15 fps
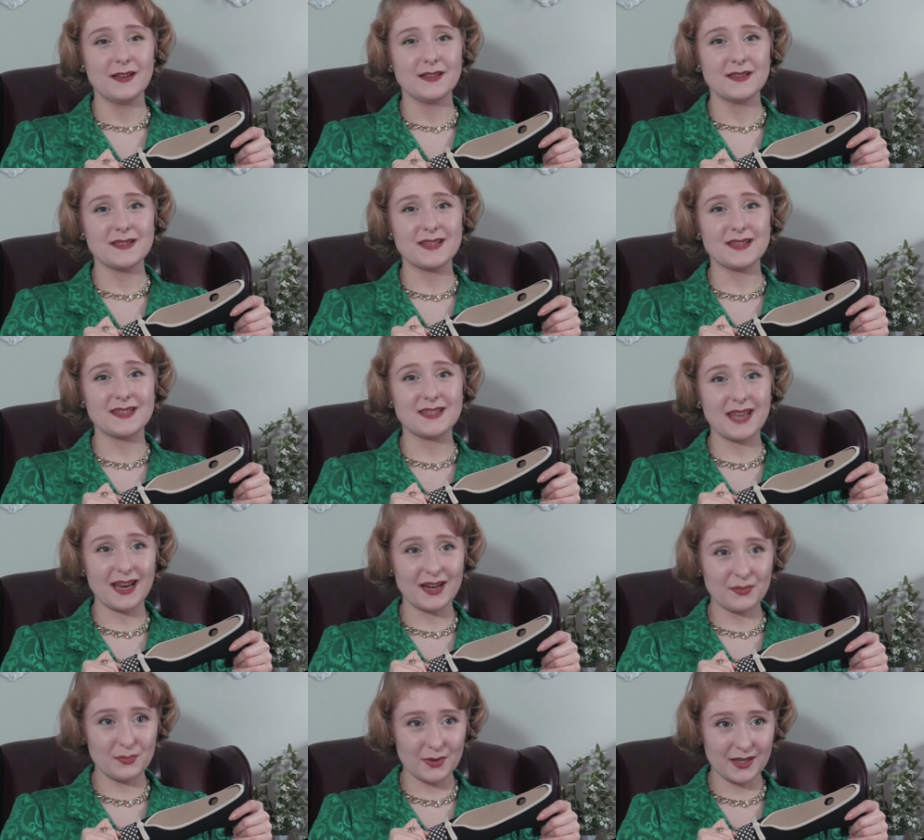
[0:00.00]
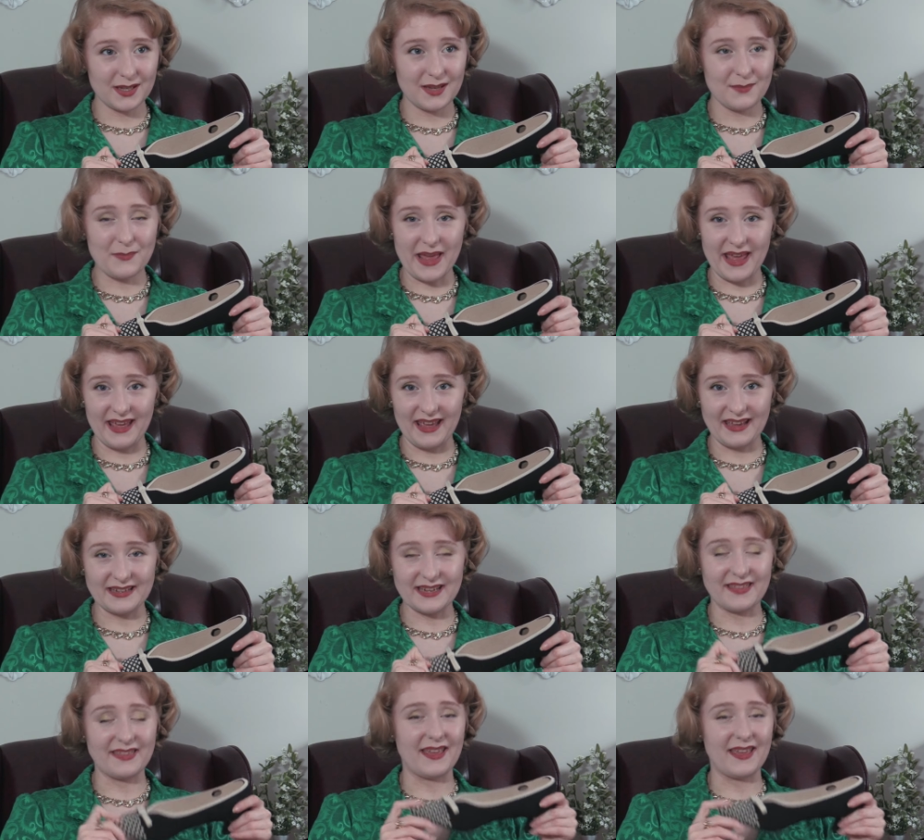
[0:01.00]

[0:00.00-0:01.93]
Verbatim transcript: sustainably made.